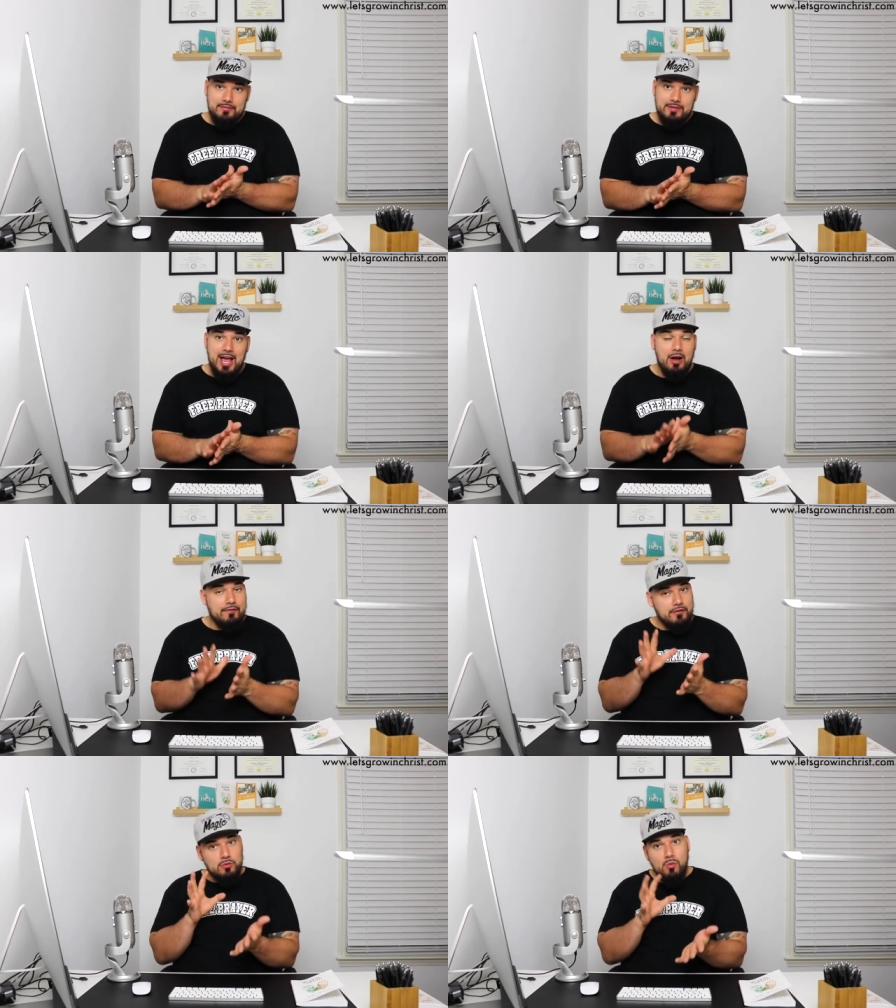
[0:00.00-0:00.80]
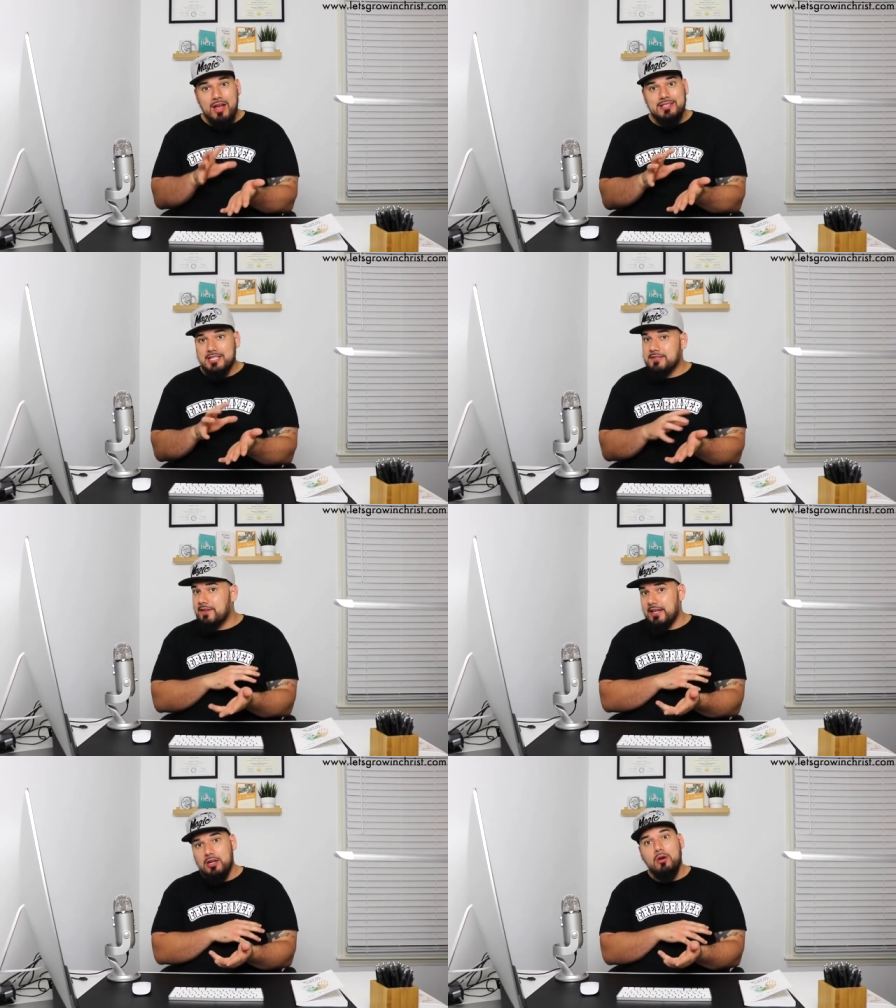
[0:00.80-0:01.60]
Now, if you watch this
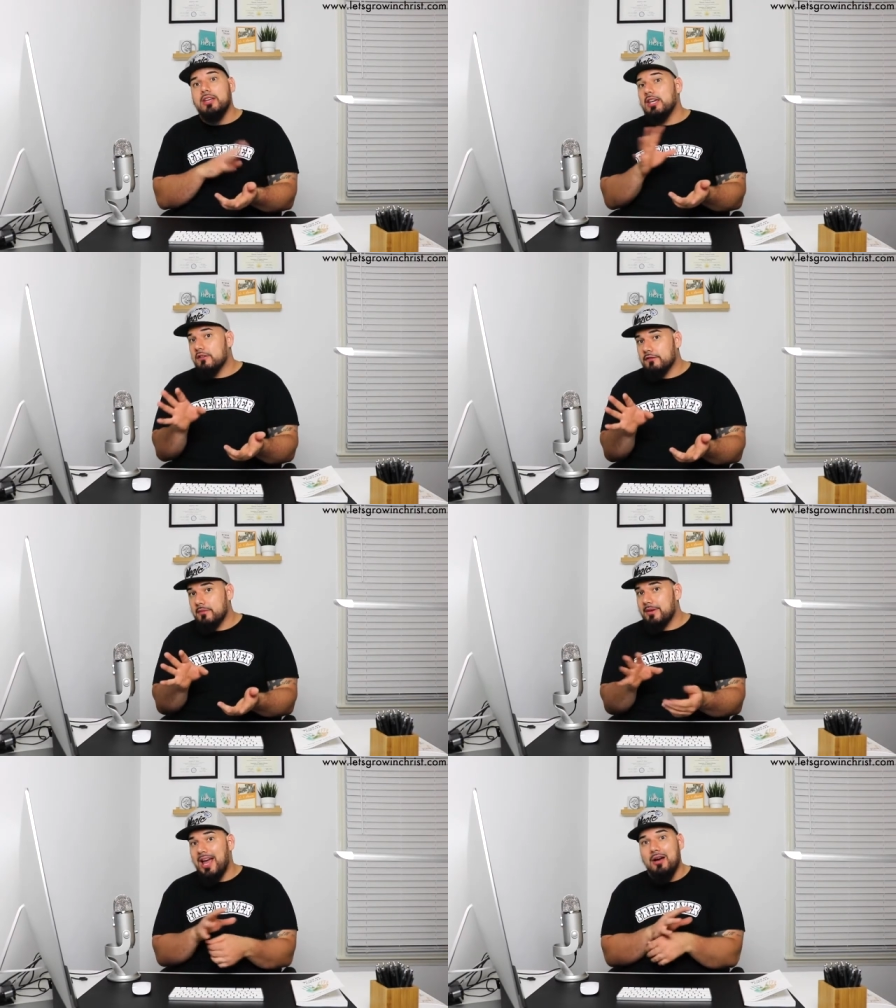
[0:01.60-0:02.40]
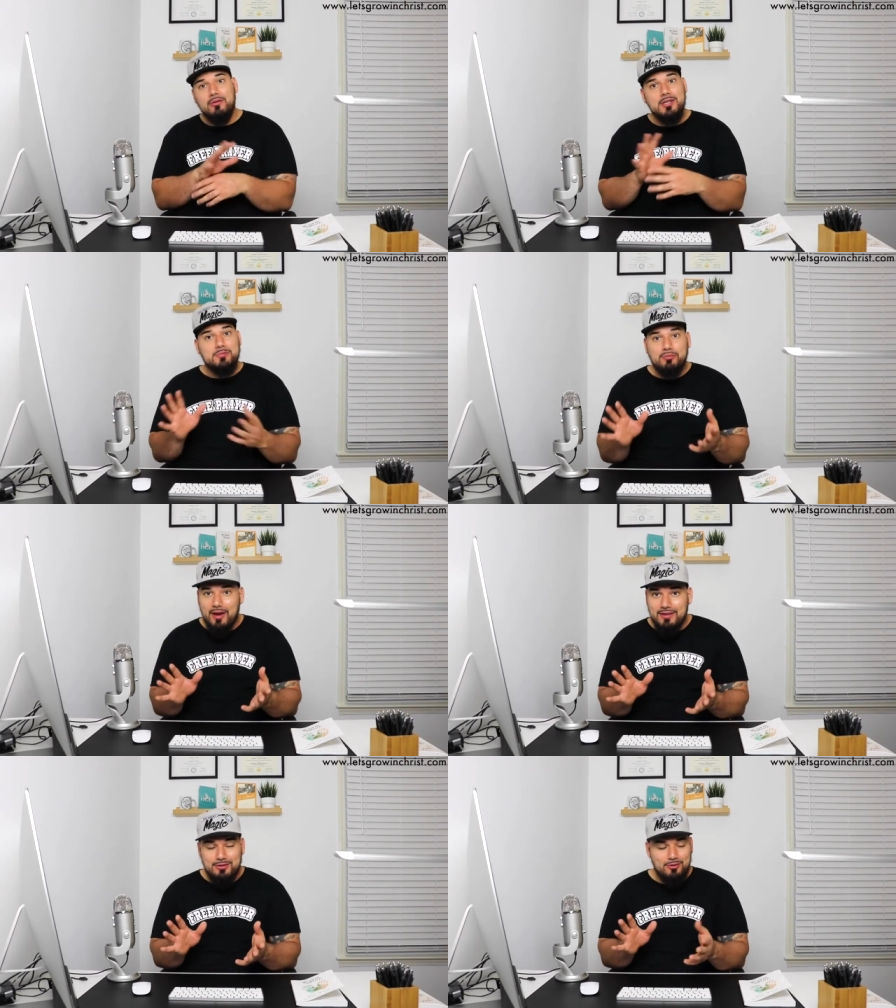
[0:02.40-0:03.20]
video a year from now, it's
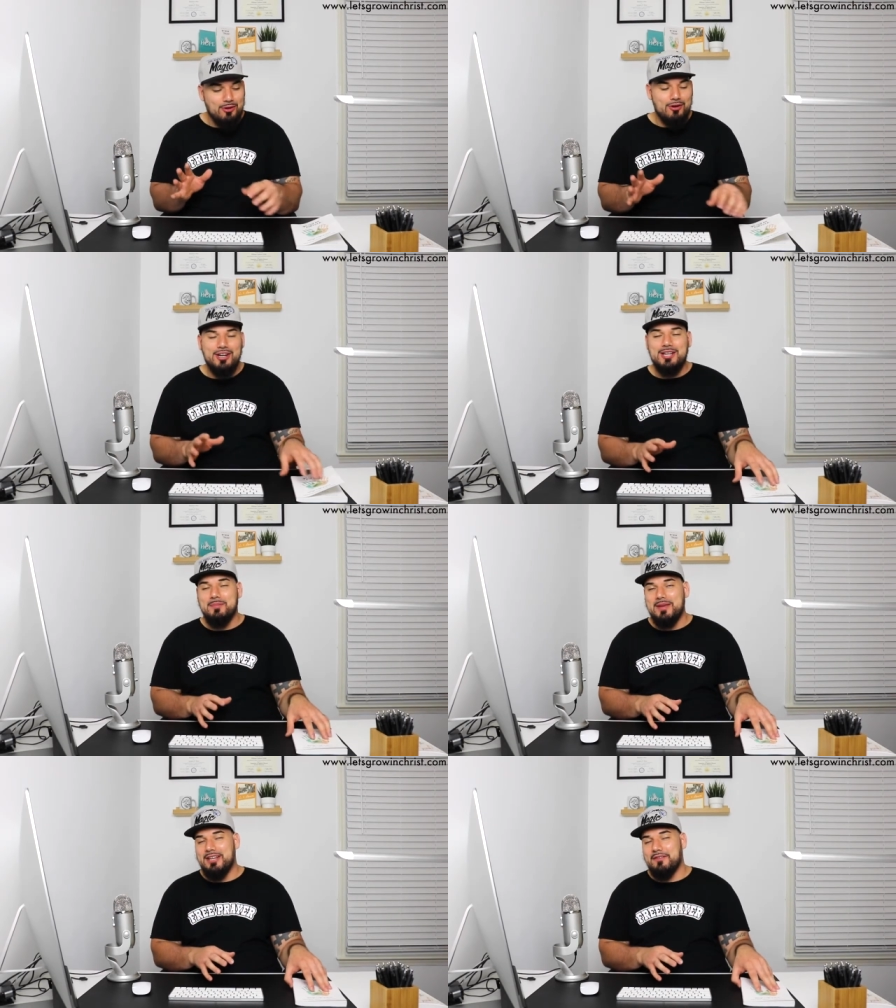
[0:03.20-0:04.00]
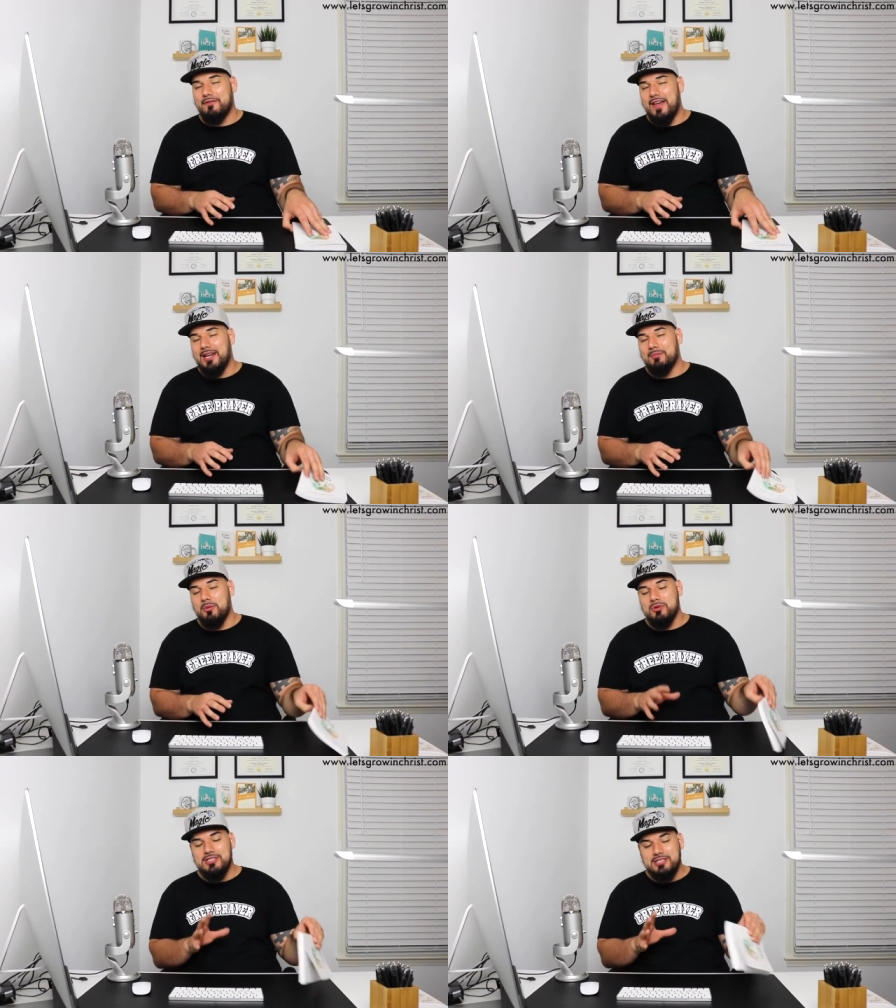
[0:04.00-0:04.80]
probably no longer gonna be in effect,
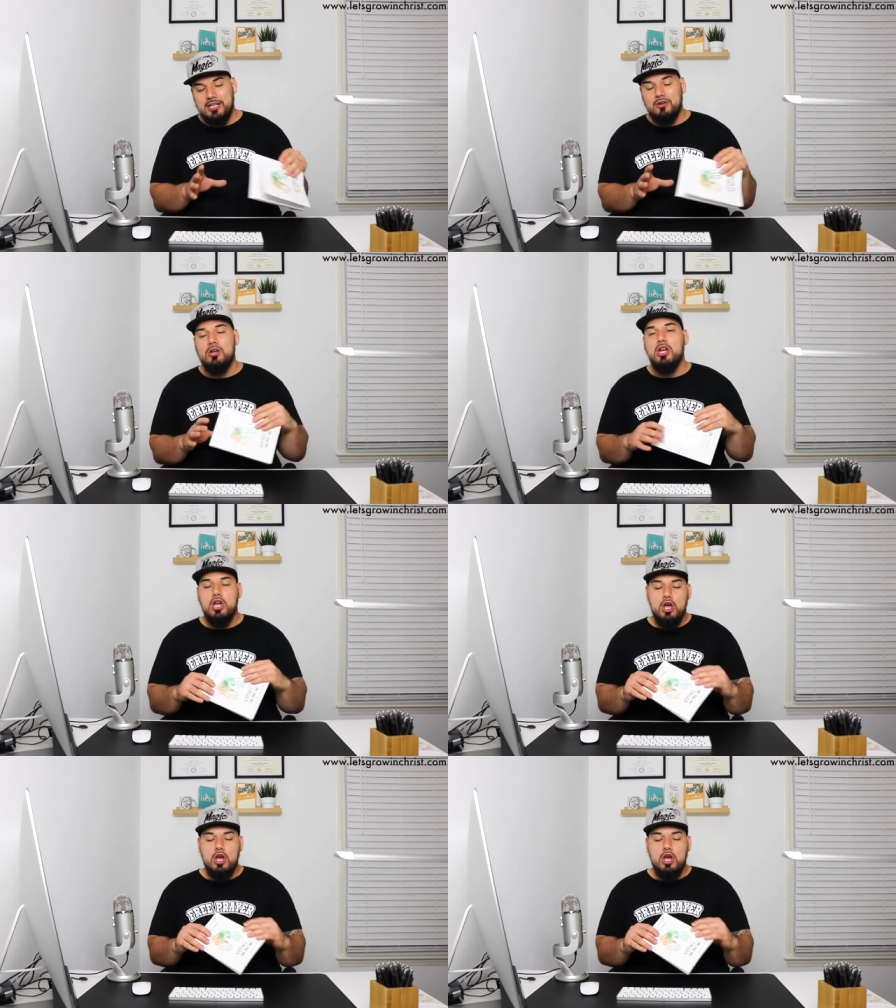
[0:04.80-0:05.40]
but we're still